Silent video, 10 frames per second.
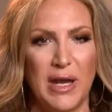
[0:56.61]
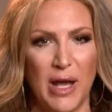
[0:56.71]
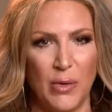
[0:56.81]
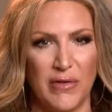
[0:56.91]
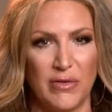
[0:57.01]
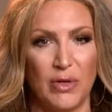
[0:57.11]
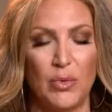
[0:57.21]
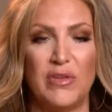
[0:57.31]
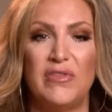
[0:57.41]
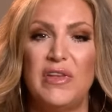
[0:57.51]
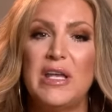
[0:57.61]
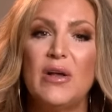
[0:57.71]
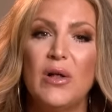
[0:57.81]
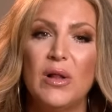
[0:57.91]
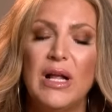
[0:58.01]
however,
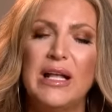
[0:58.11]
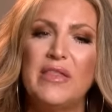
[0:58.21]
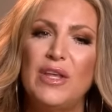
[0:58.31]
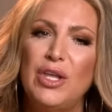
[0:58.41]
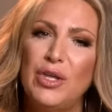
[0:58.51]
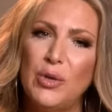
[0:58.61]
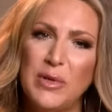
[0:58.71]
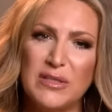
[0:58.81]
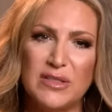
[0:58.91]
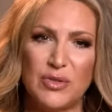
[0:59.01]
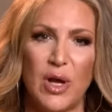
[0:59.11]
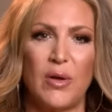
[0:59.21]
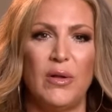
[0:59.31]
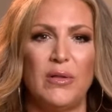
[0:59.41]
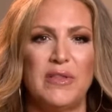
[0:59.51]
reveal the human
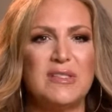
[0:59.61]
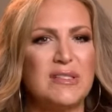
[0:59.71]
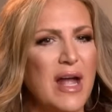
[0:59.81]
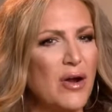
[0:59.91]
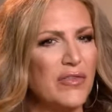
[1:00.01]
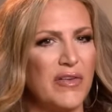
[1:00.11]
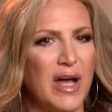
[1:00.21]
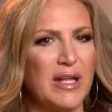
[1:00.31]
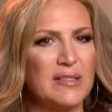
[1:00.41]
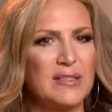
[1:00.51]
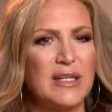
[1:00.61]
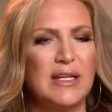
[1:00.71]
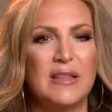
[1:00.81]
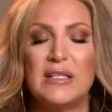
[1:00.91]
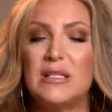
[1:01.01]
struggle, the sacrifice, the